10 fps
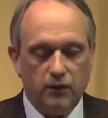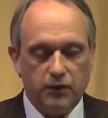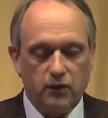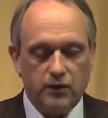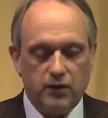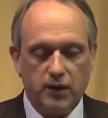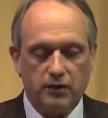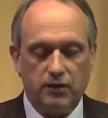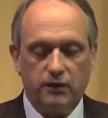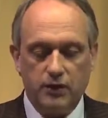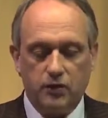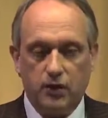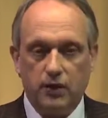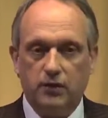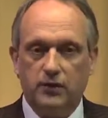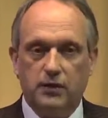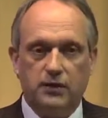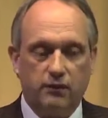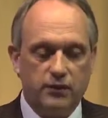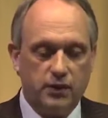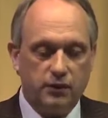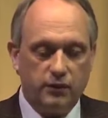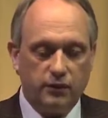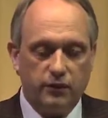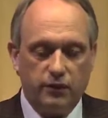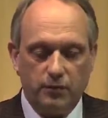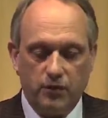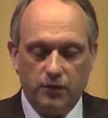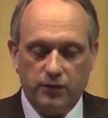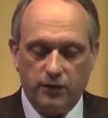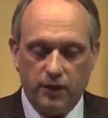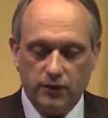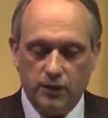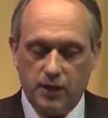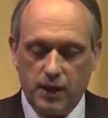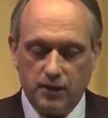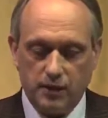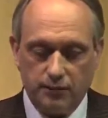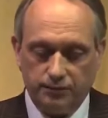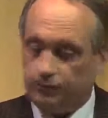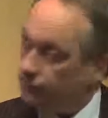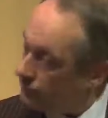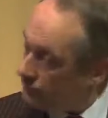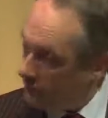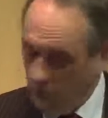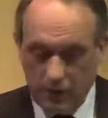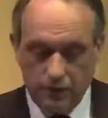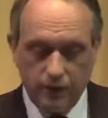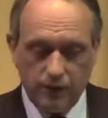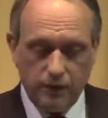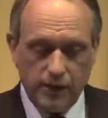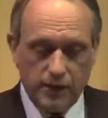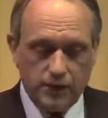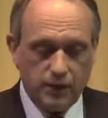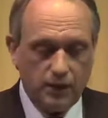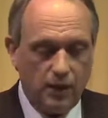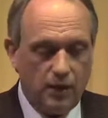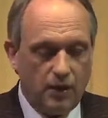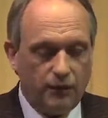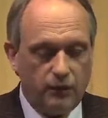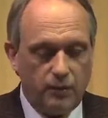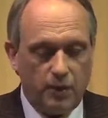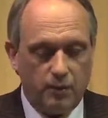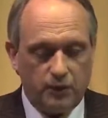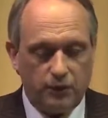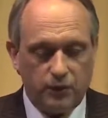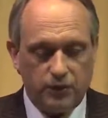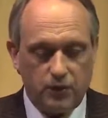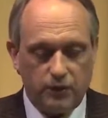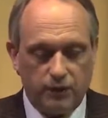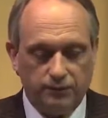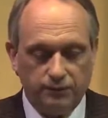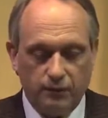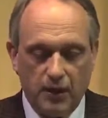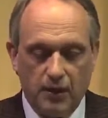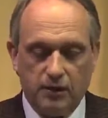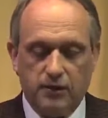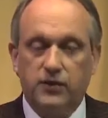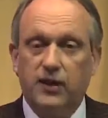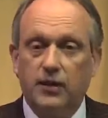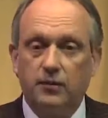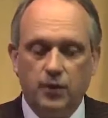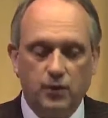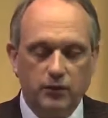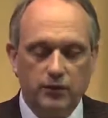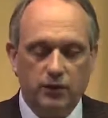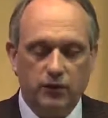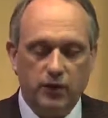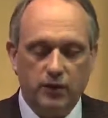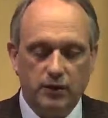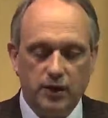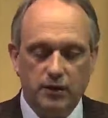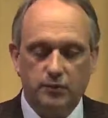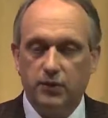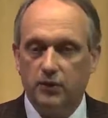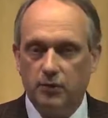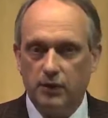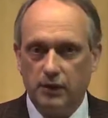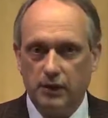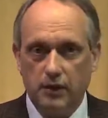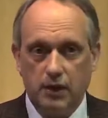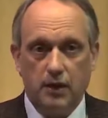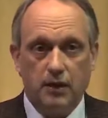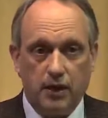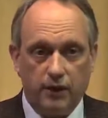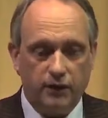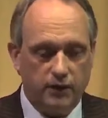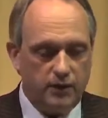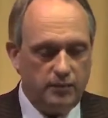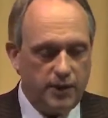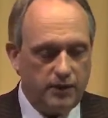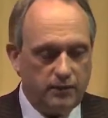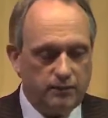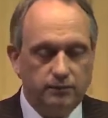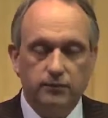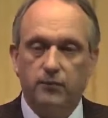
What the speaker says: This crisis led eventually, on the 17th of February 2008, to the creation of the Republic of Kosovo, as the second Balkan country that is predominantly ethnic Albanian.